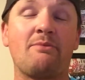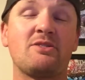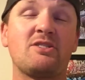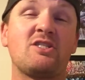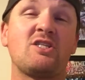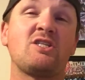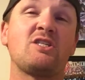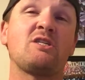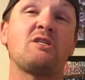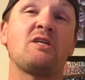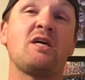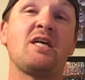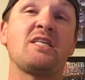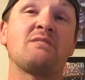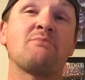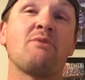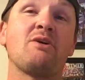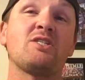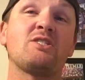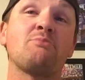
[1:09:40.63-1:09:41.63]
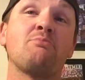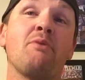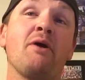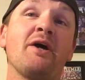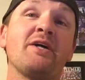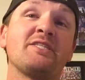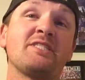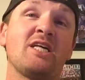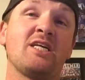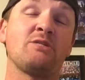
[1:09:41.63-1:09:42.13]
with the, as much
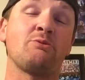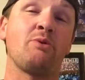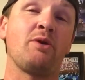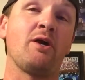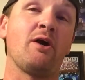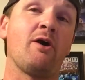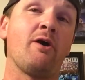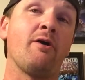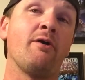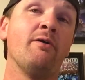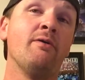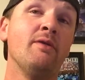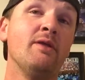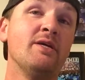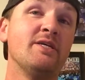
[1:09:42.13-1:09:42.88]
buzz as we are.